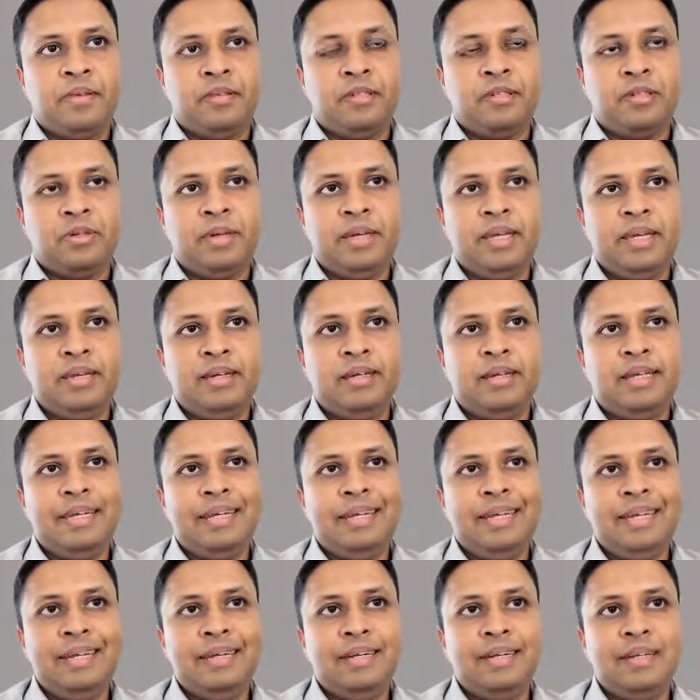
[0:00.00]
So here
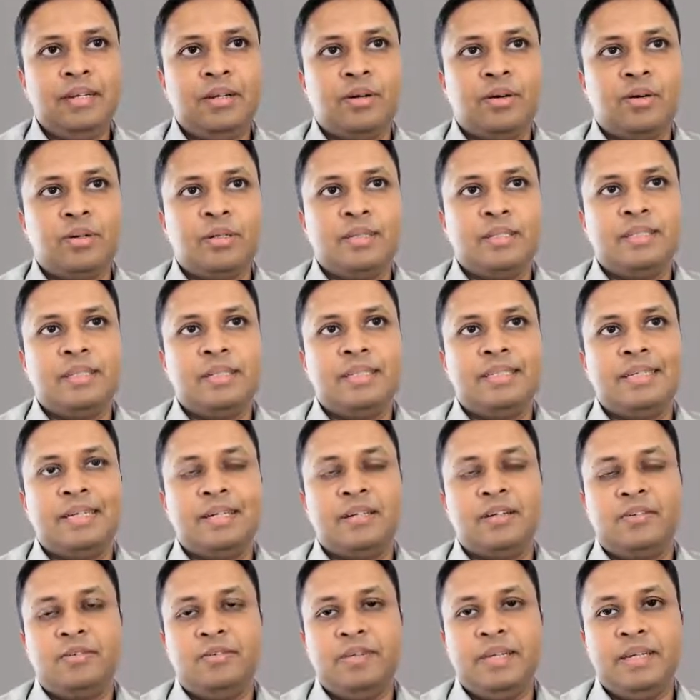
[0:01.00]
E denotes the
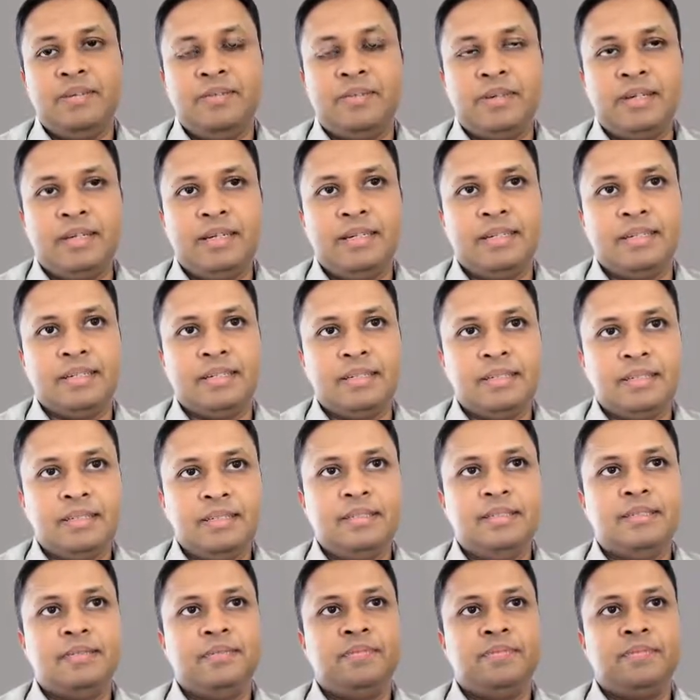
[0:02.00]
set of even
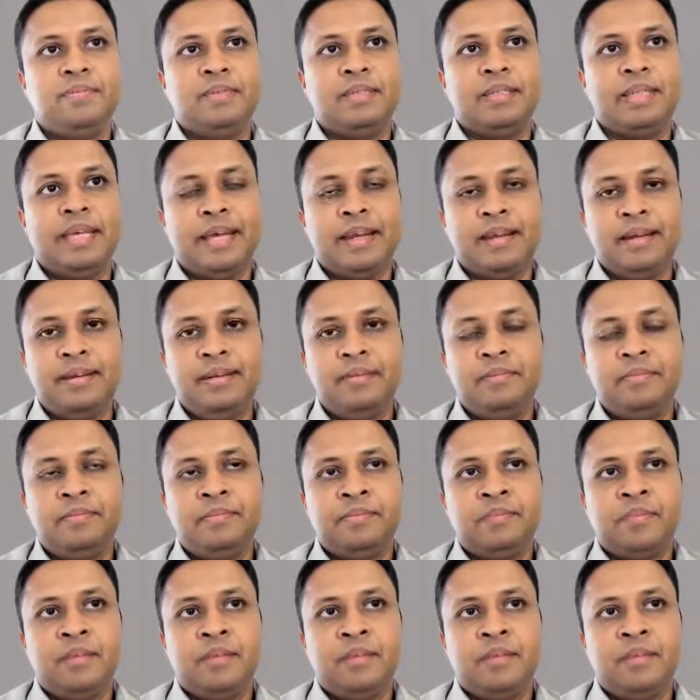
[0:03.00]
integers. Then